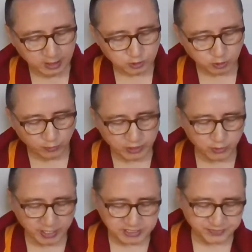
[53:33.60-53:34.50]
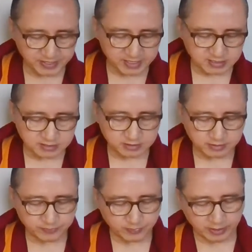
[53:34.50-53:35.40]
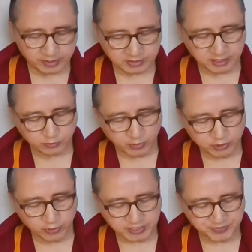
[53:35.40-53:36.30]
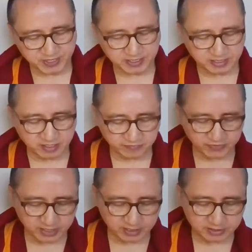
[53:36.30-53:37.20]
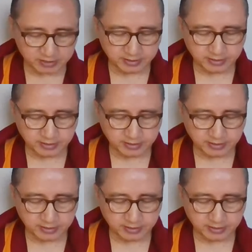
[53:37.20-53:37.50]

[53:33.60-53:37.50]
So when you experience, it says, when you experience infinite